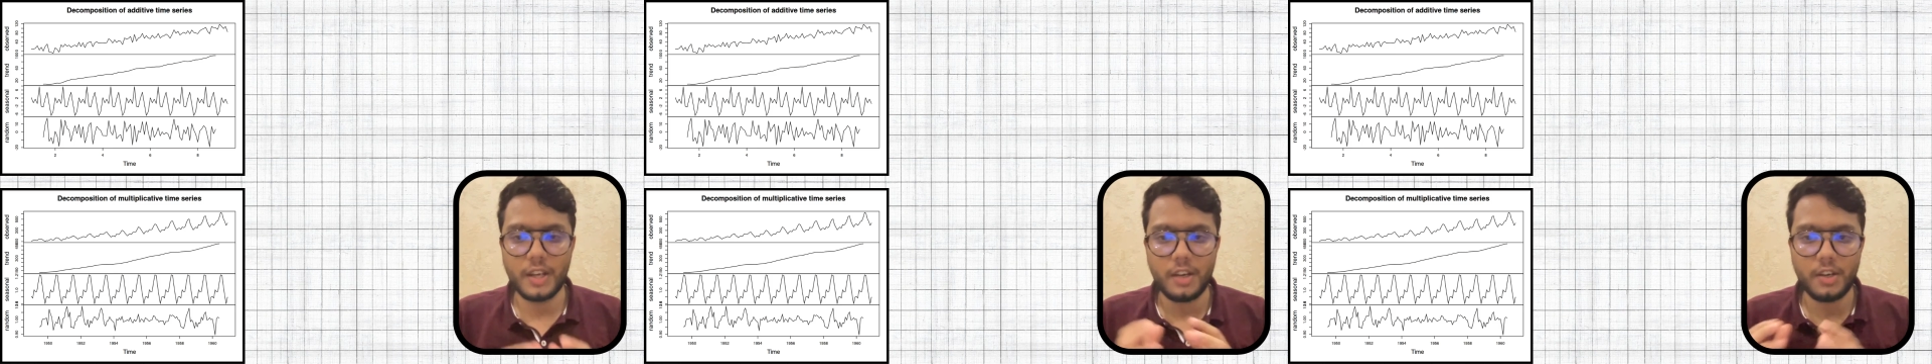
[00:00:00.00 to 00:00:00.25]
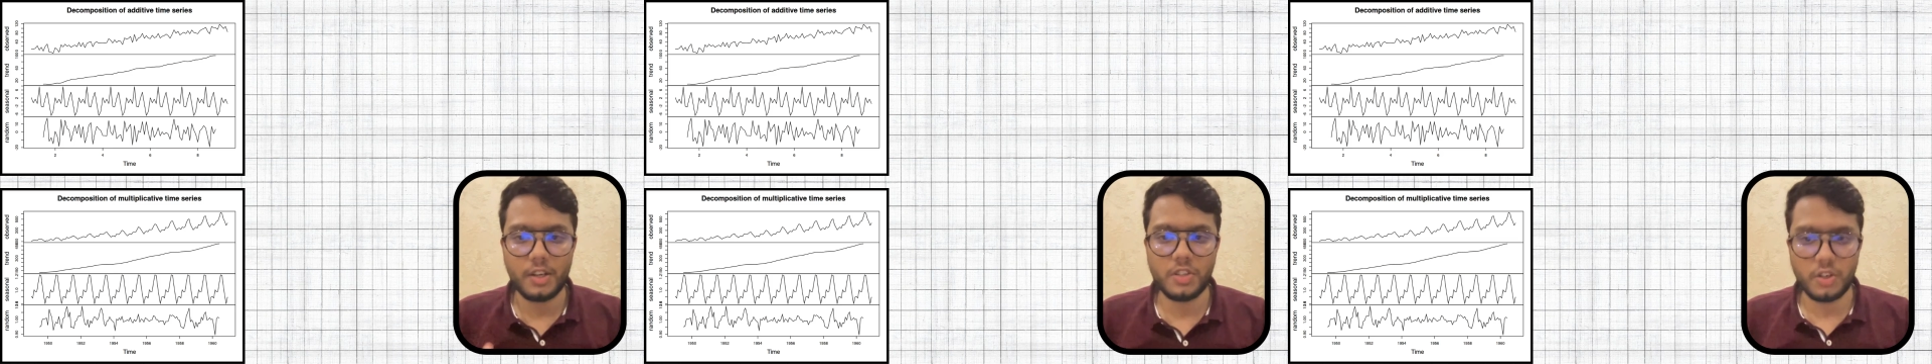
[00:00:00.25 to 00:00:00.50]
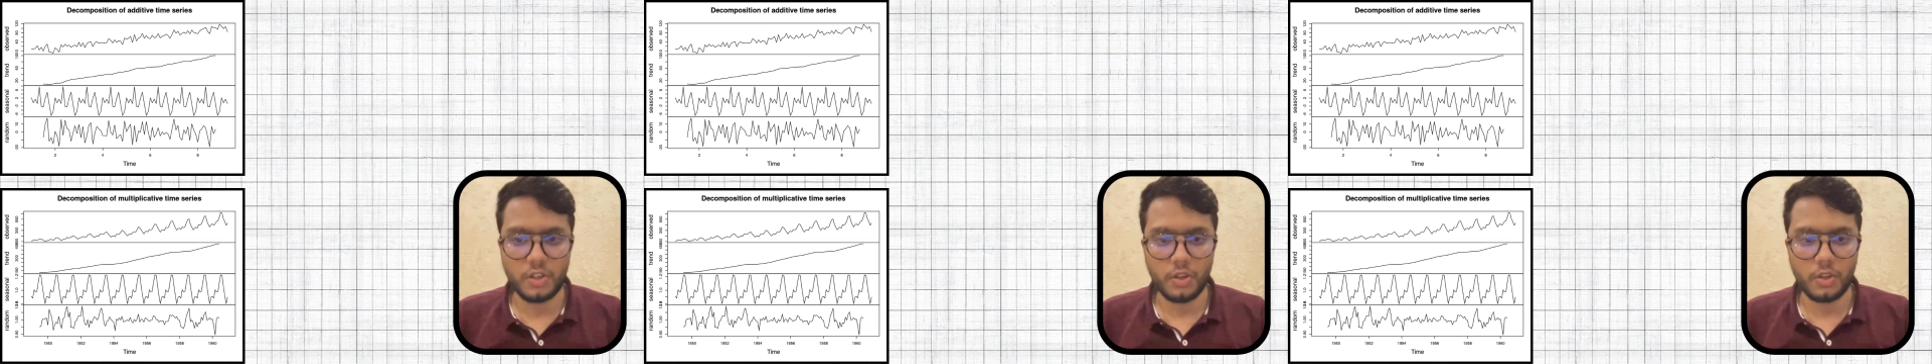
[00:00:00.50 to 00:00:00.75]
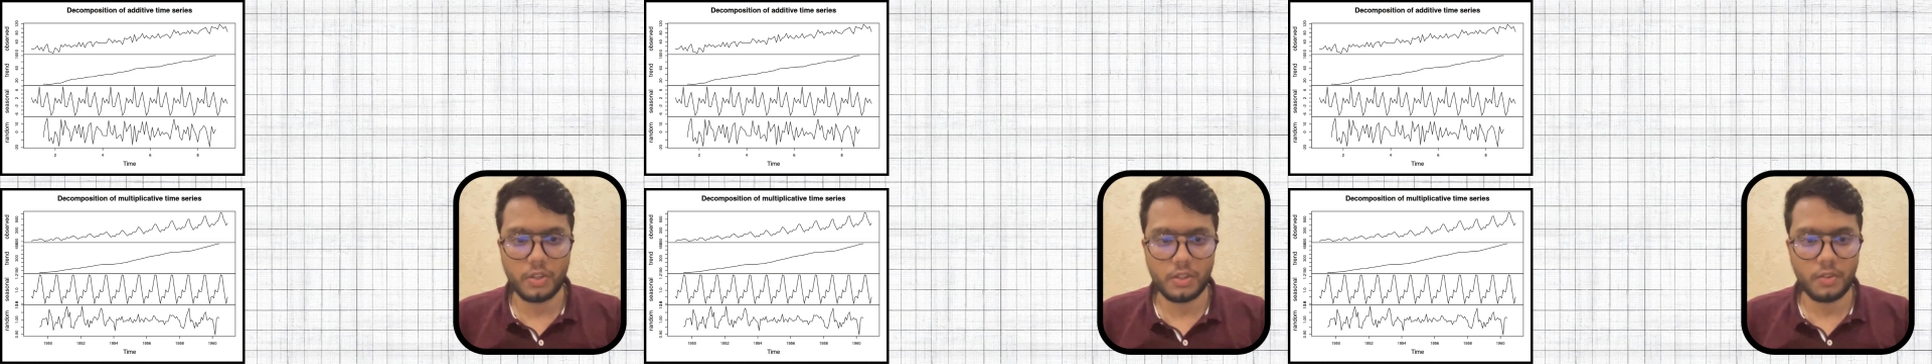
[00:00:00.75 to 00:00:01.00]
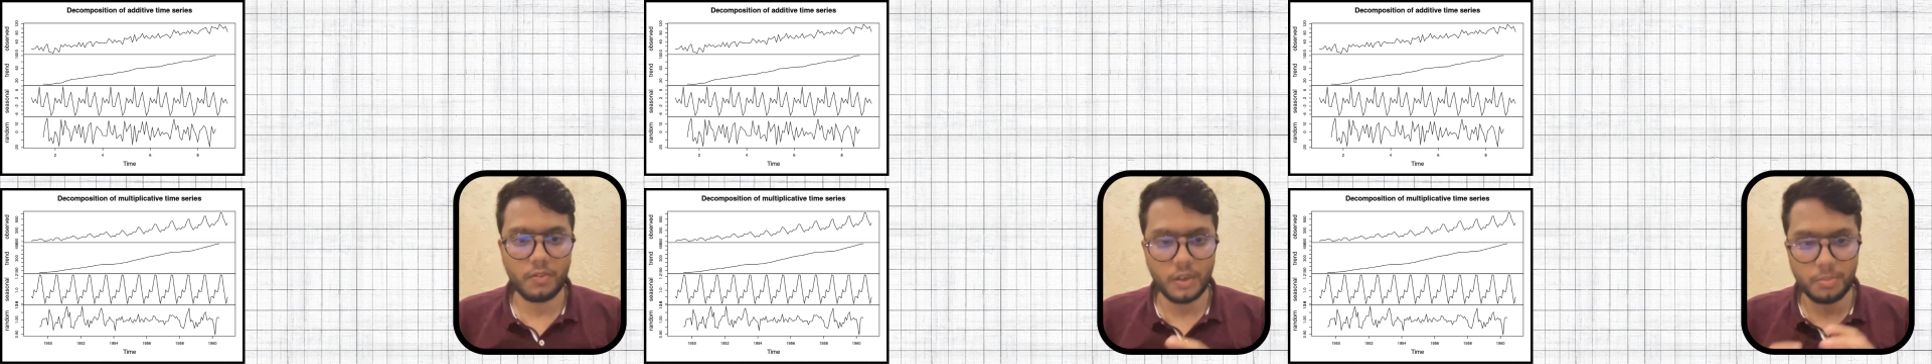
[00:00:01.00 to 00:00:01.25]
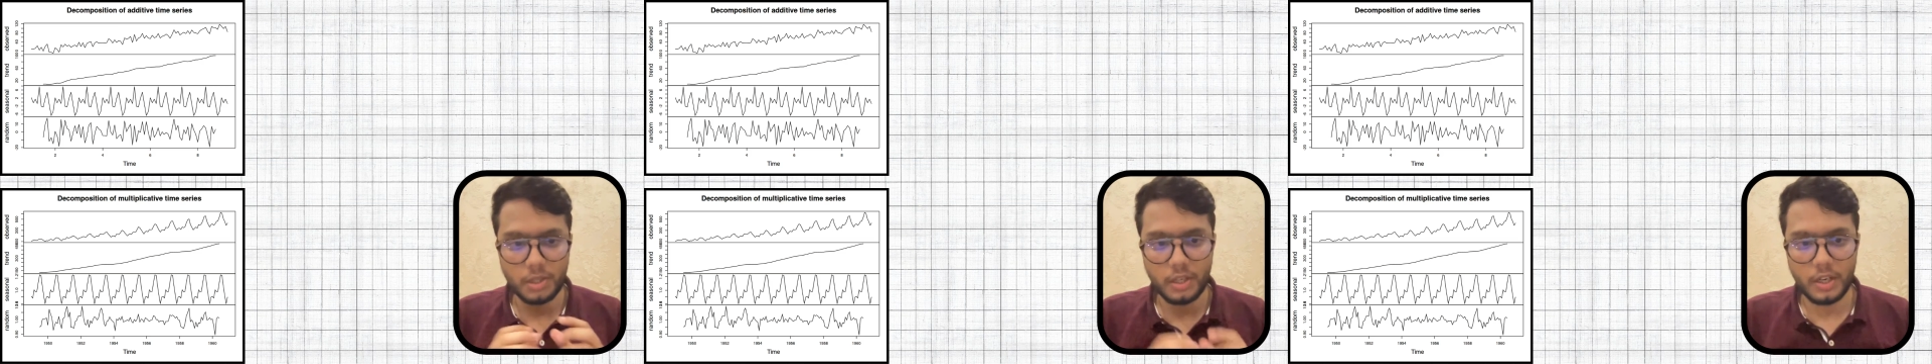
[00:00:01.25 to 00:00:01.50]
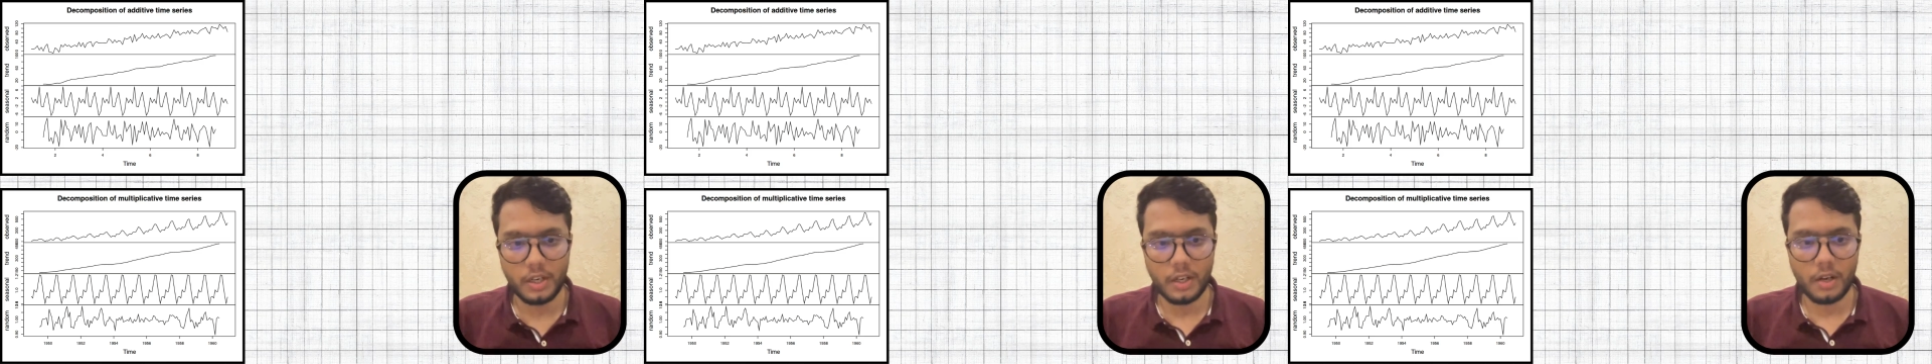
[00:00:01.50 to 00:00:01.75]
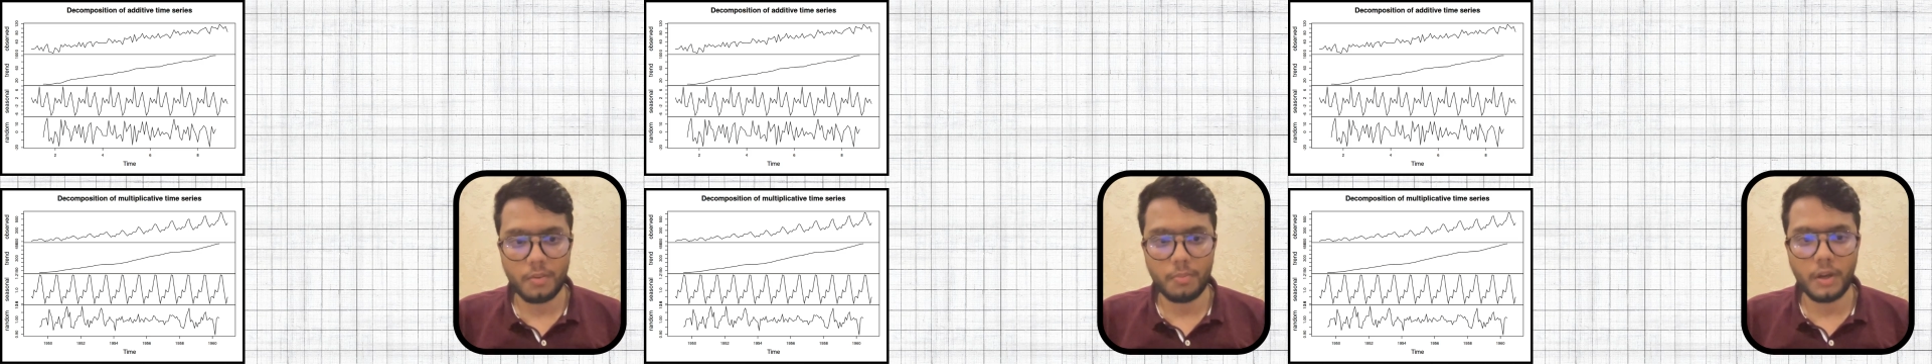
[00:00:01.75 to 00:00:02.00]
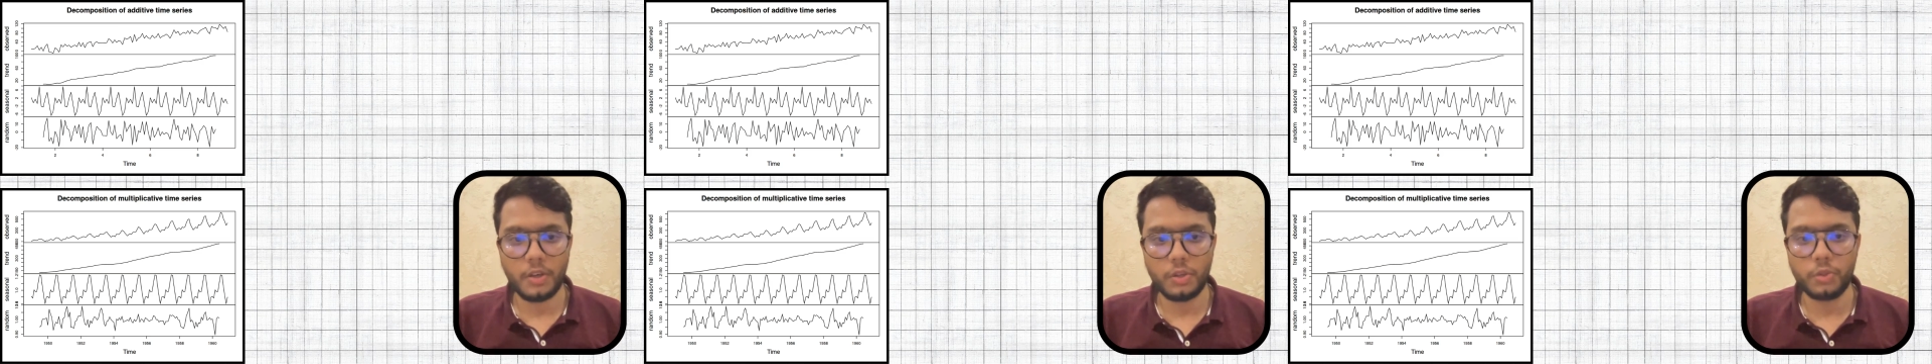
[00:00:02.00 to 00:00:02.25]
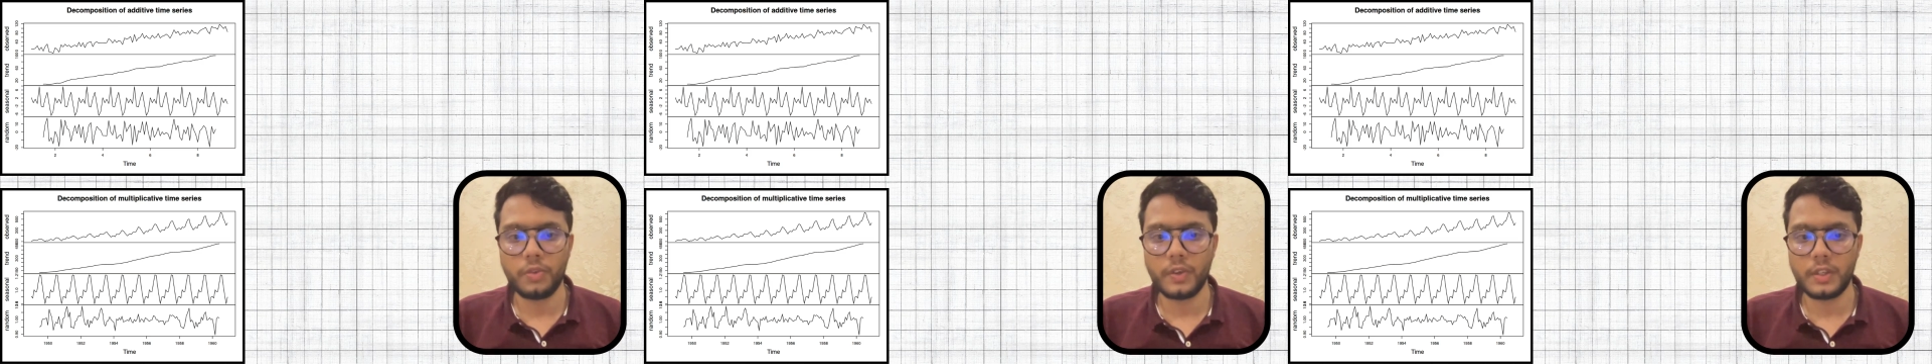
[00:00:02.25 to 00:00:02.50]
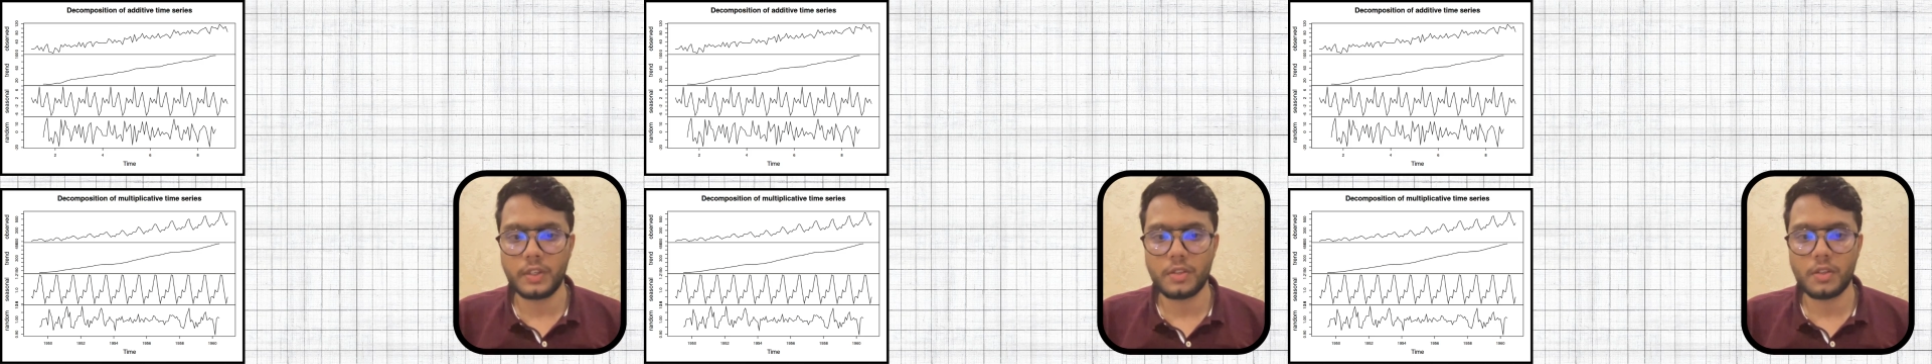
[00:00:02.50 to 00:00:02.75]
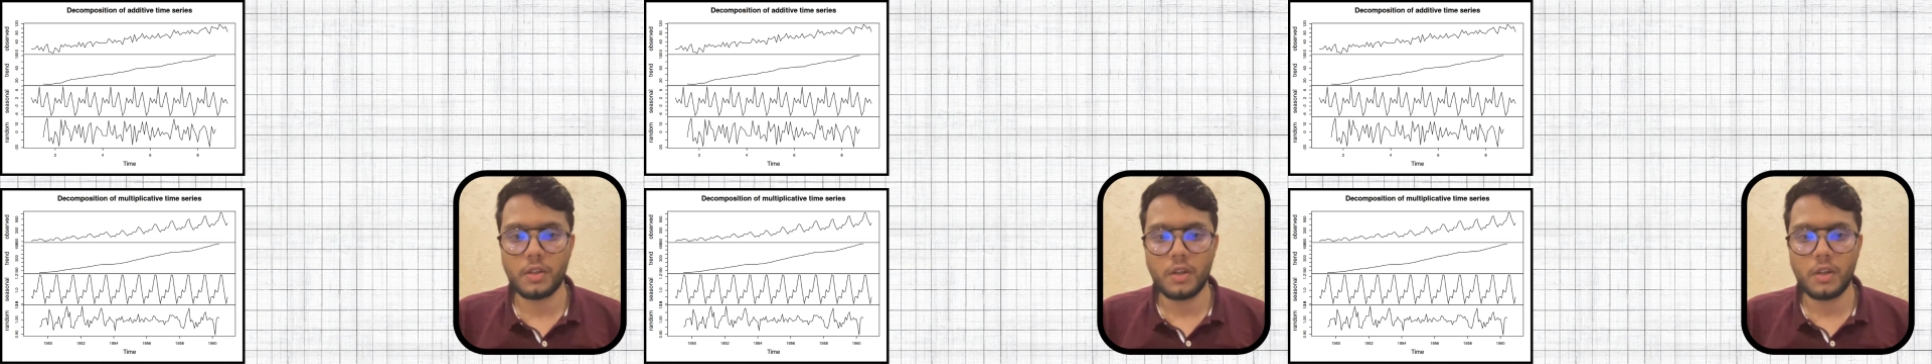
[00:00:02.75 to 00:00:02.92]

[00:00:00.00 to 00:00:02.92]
and residuals from the data by two ways.